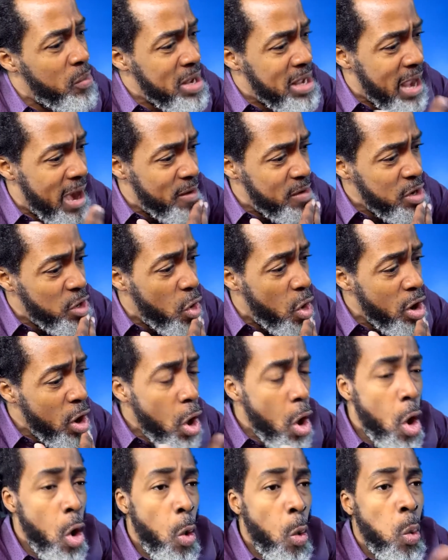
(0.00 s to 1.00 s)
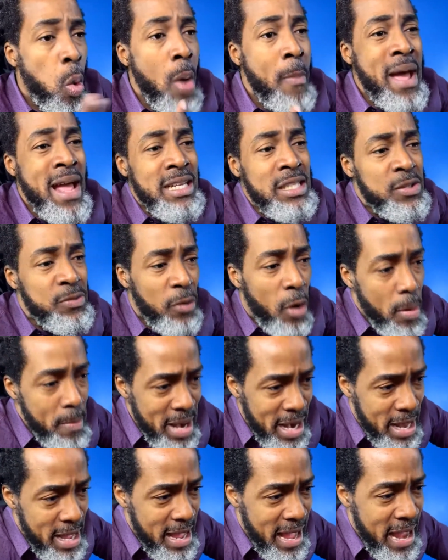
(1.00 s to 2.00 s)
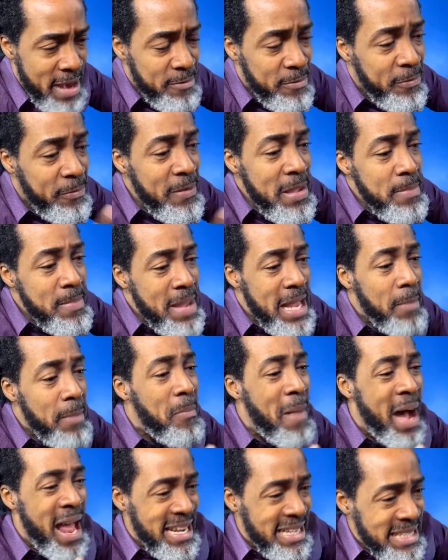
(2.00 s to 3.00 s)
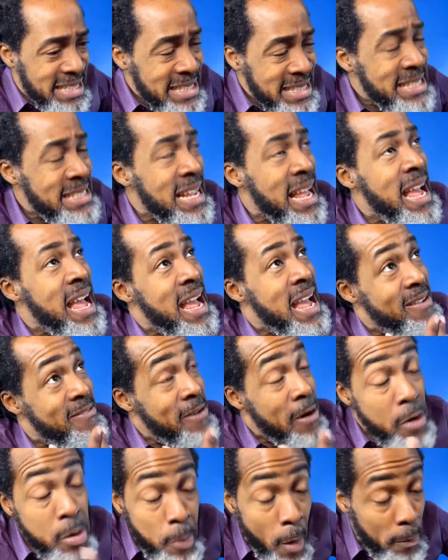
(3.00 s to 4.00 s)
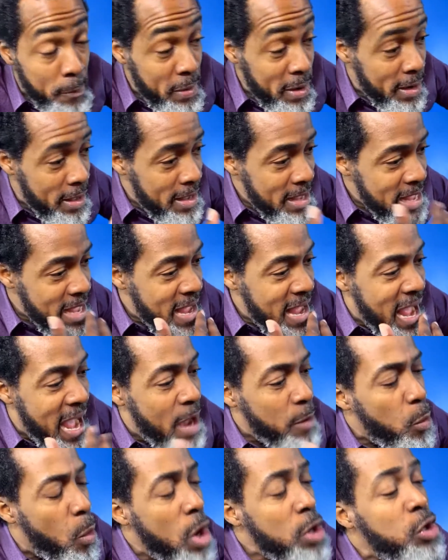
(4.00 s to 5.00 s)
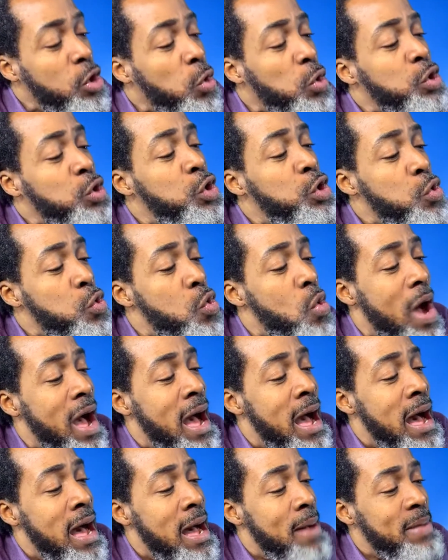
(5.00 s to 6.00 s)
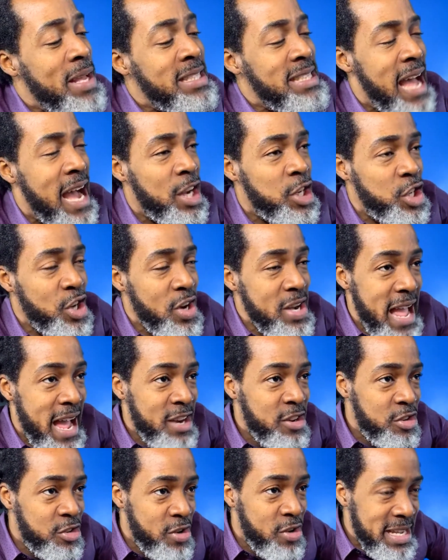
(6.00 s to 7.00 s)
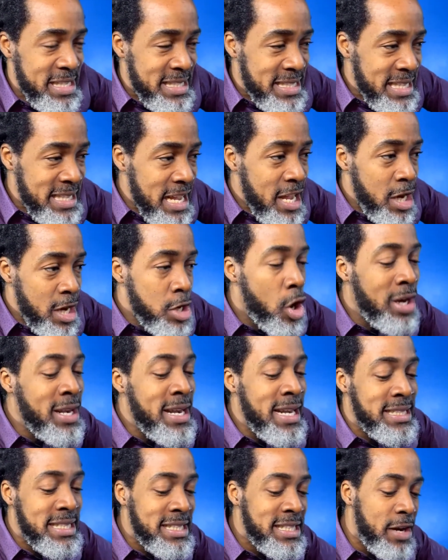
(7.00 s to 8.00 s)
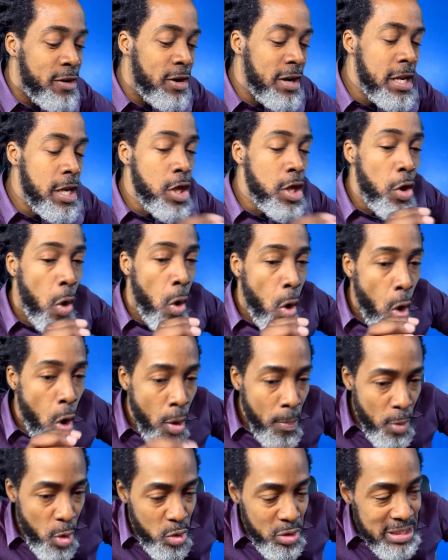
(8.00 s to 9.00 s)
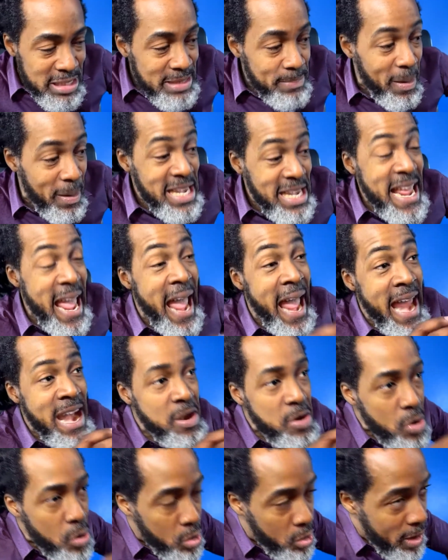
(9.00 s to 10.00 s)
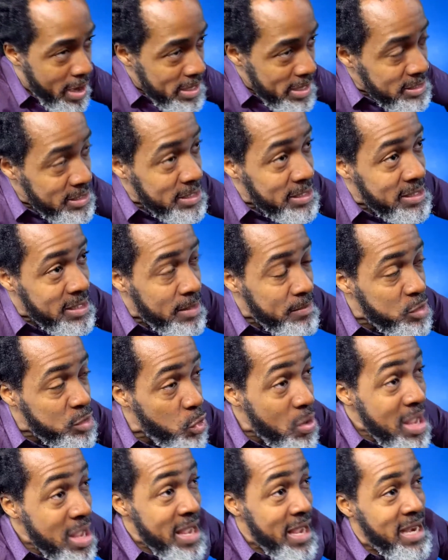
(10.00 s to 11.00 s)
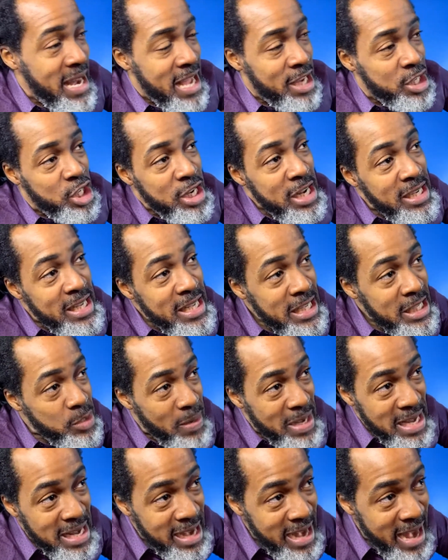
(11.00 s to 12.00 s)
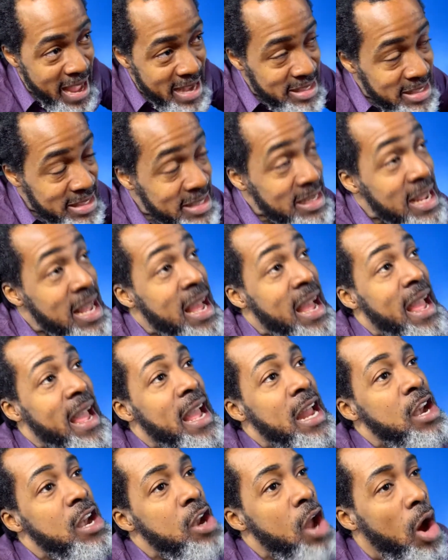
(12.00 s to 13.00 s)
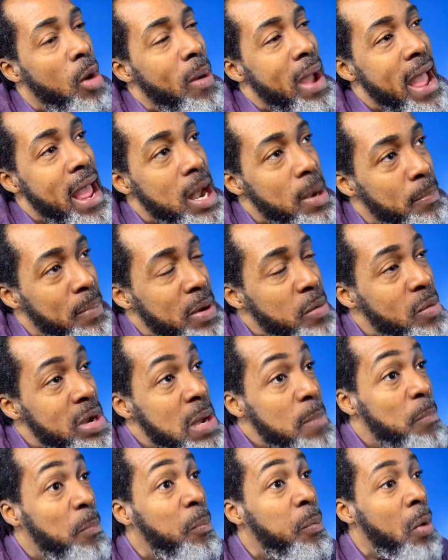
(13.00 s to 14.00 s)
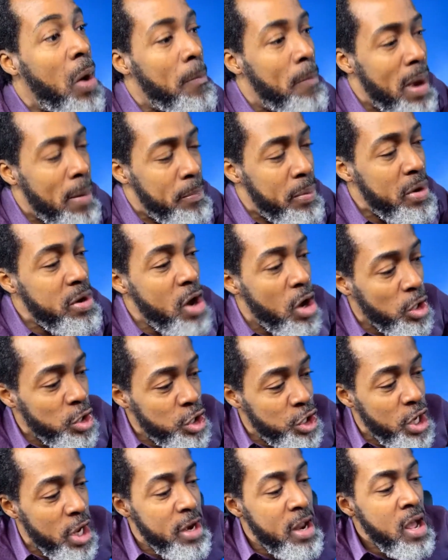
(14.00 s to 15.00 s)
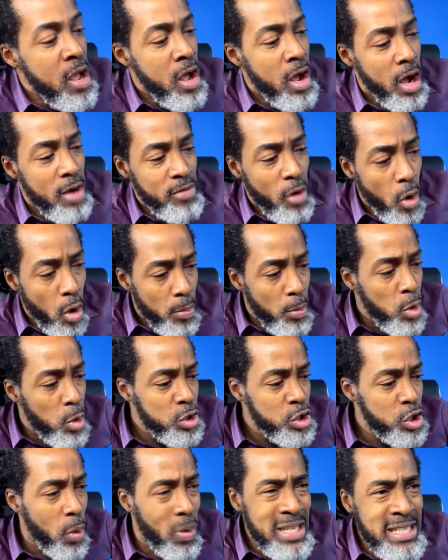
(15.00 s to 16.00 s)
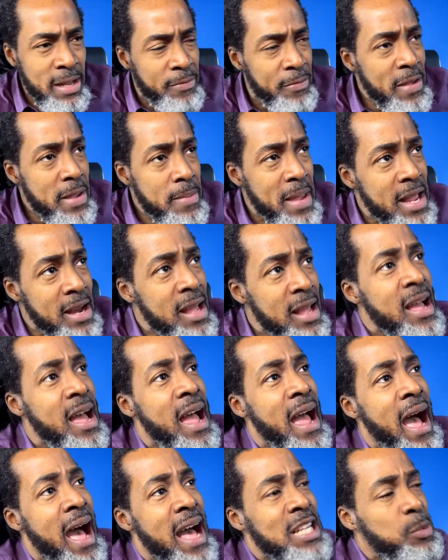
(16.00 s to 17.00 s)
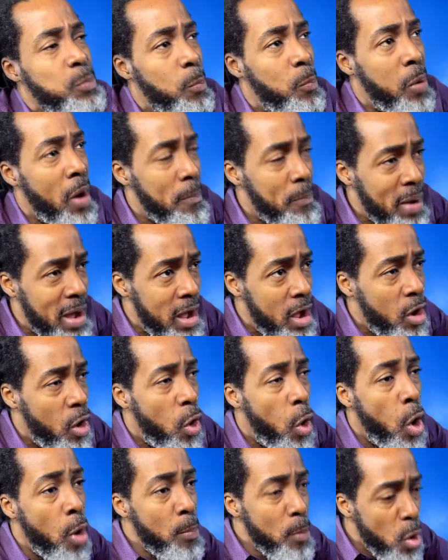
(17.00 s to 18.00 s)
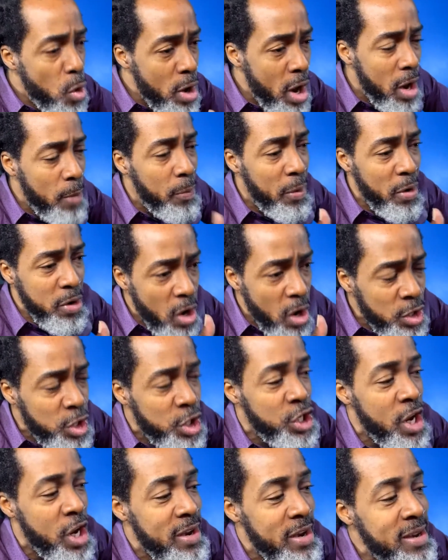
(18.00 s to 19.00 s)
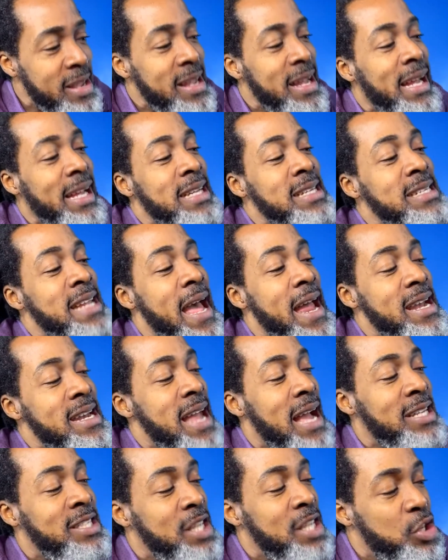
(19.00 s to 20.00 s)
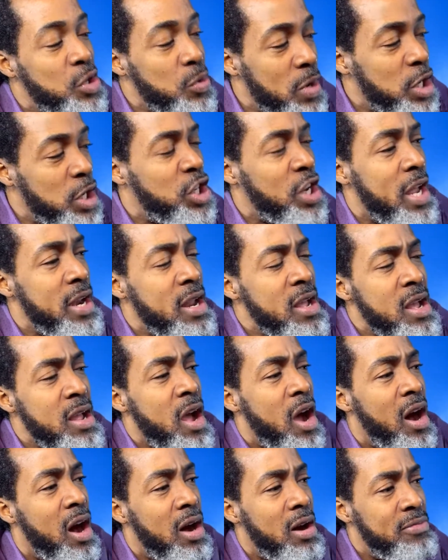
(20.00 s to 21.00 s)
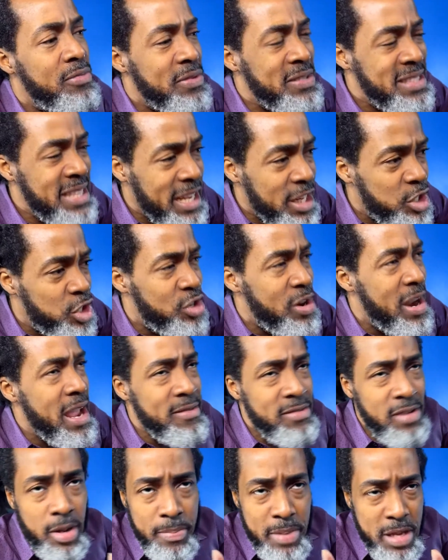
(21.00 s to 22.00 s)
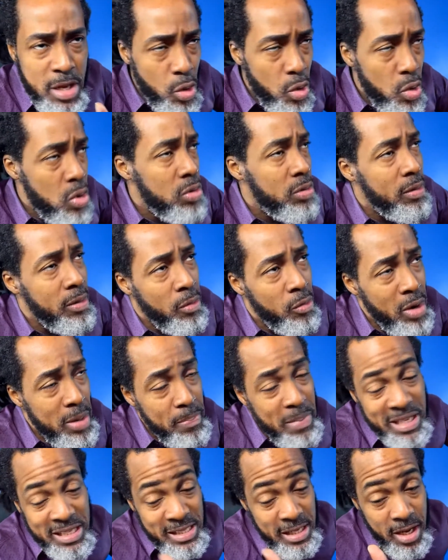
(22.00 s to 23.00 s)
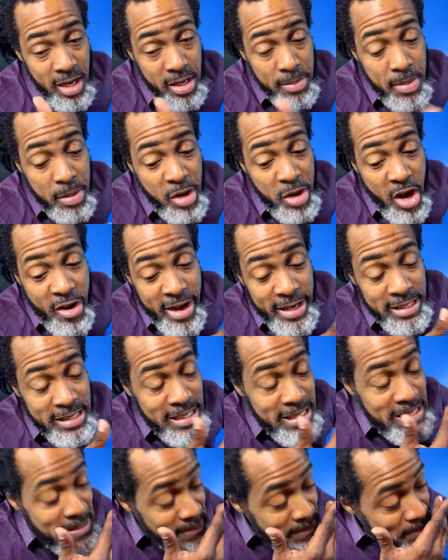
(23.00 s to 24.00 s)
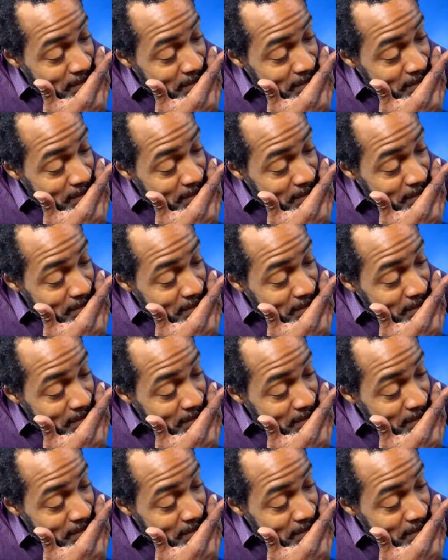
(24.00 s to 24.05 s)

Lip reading: we carry called Women's Formula and Female Balance, very popular. And what those do is actually address not necessarily the hormones, but the endocrine system. So it actually deals with the glands in now helping with the proper production of hormones. So once a female has proper hormonal production, then that situation of sex drive, libido would basically be corrected.